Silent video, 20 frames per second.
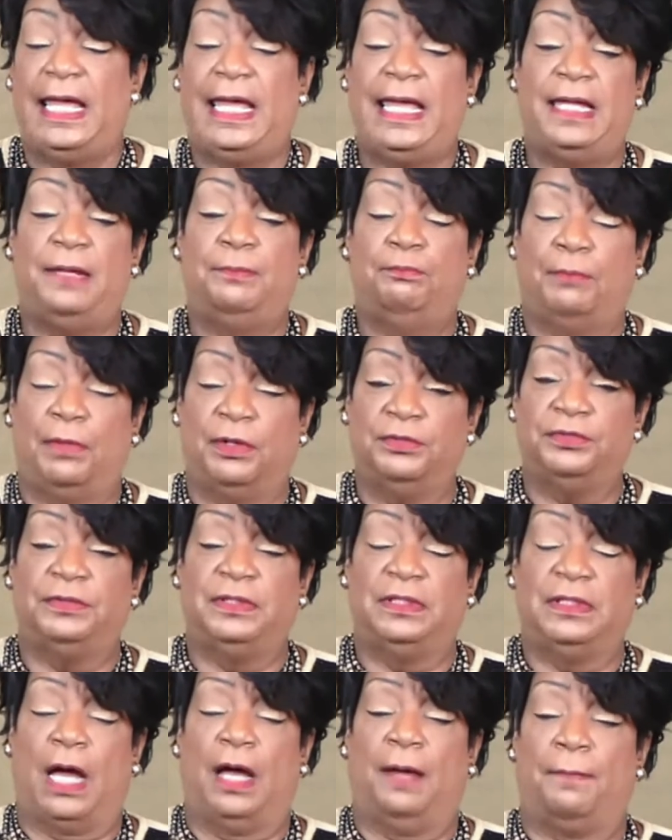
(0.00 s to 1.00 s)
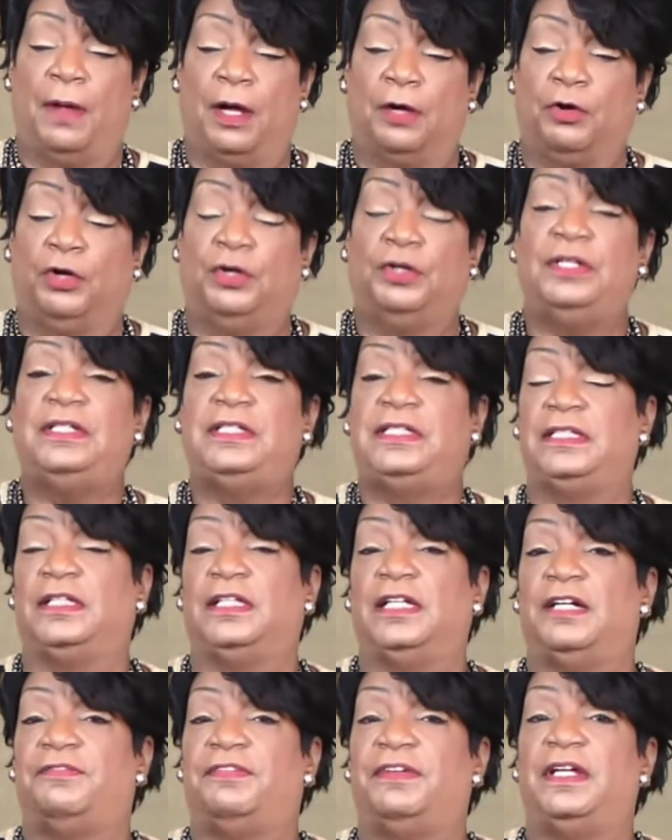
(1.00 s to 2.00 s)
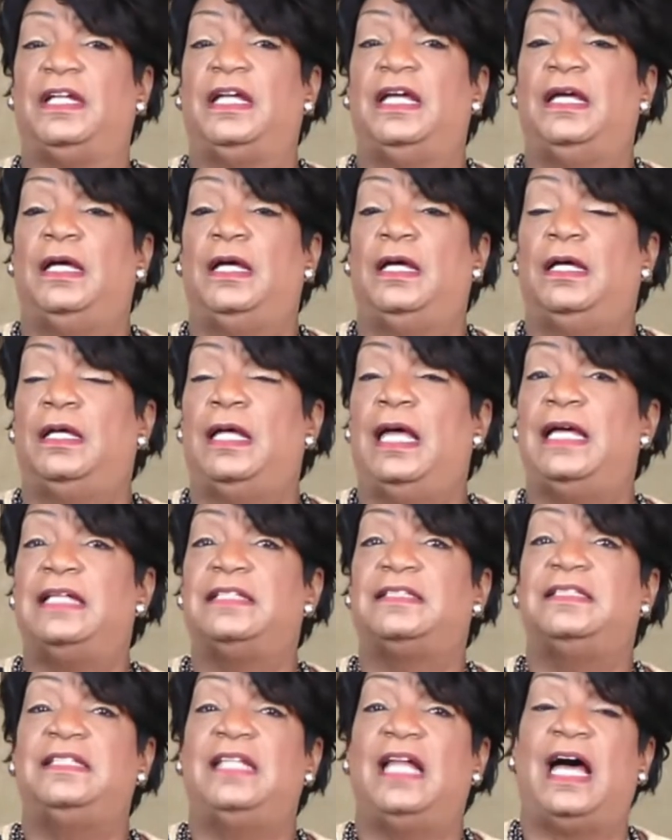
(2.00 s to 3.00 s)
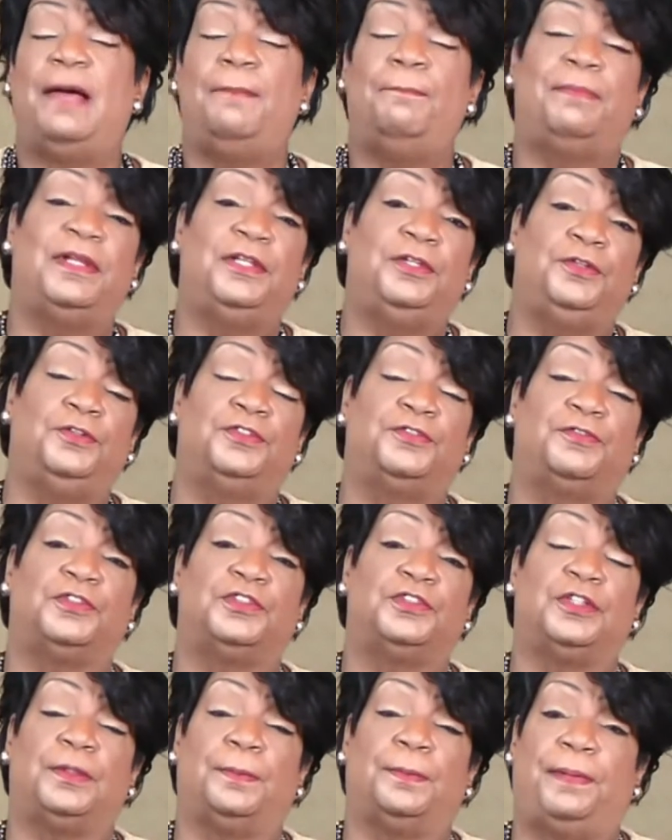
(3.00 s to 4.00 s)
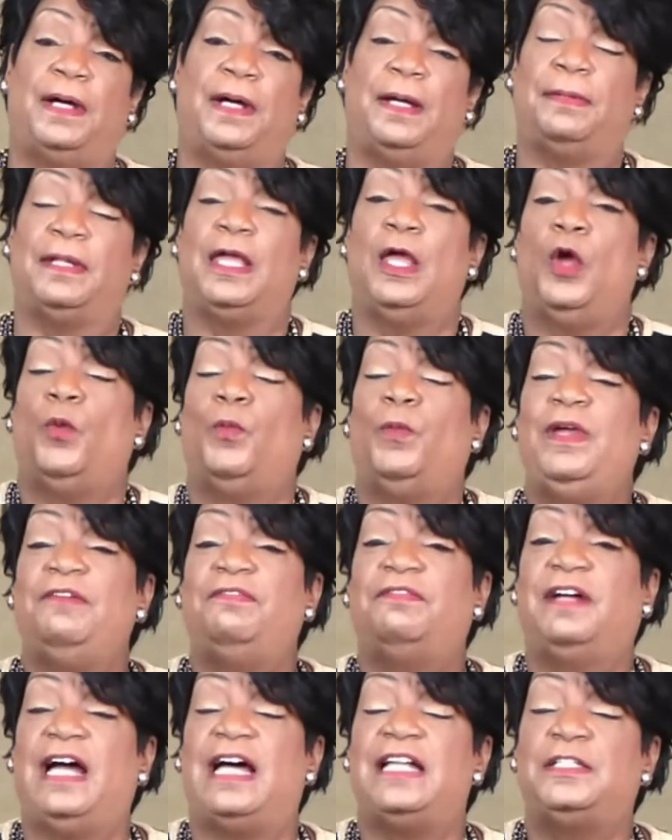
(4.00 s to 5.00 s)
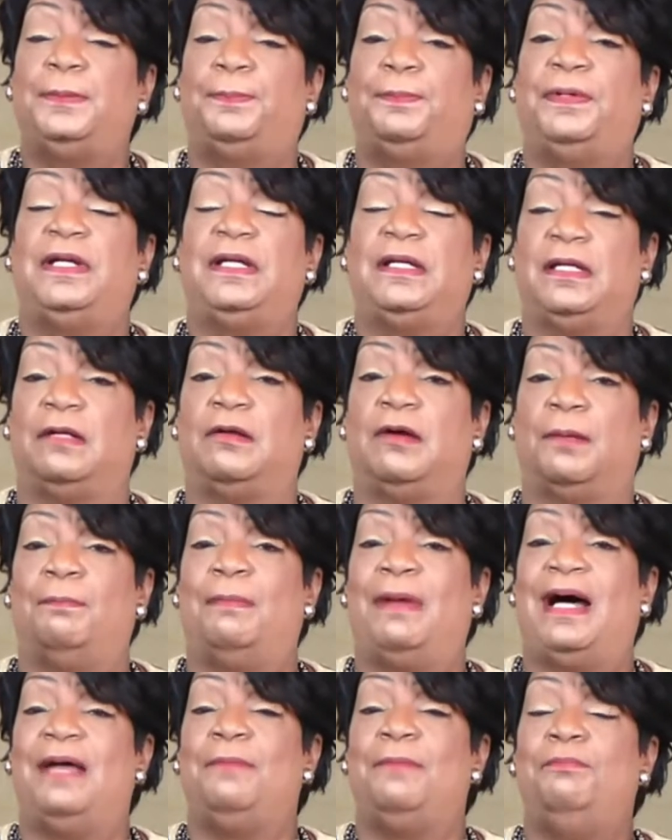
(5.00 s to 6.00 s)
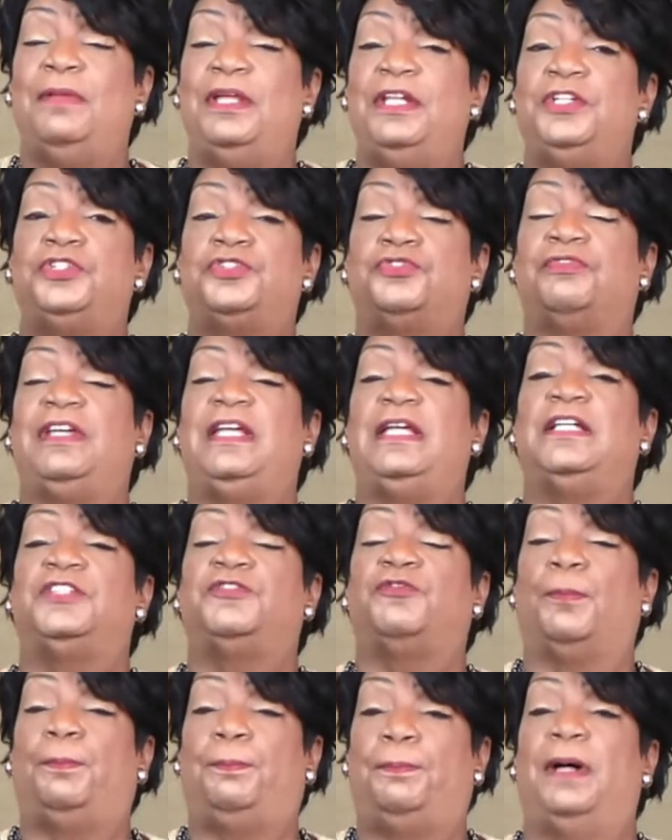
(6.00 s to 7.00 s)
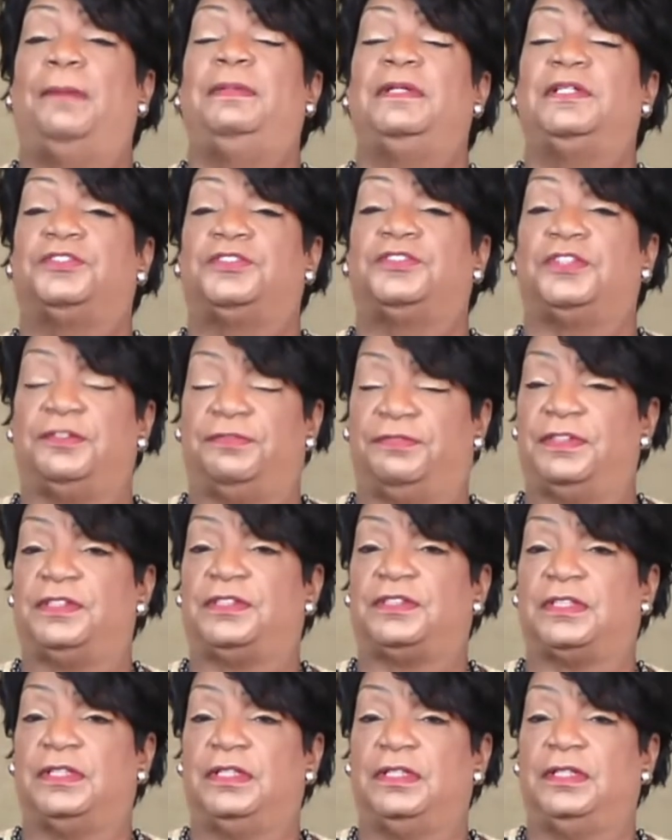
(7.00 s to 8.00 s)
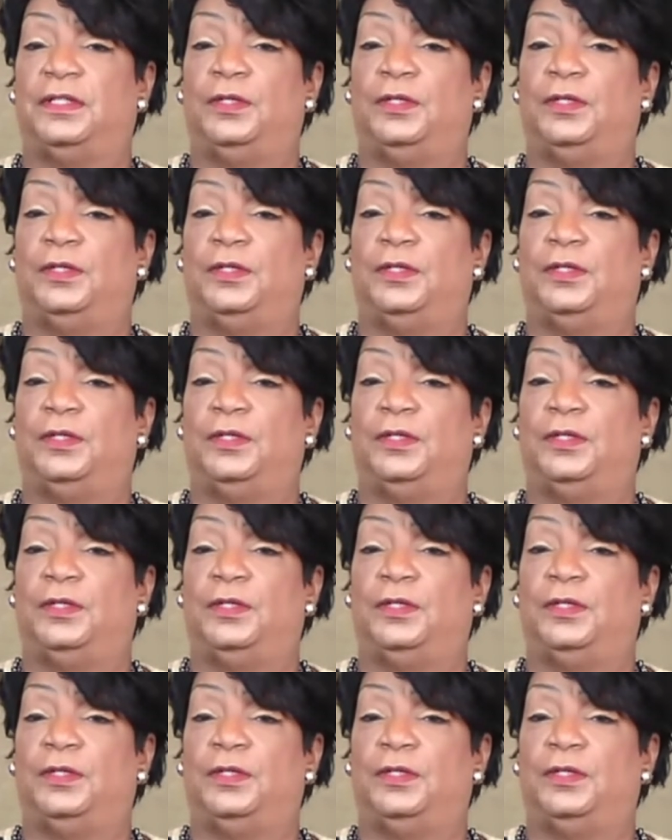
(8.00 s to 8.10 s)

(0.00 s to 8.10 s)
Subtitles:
And a good deal of it has not been useful to the public. We have got to put it in our mind. Ministry is for public service.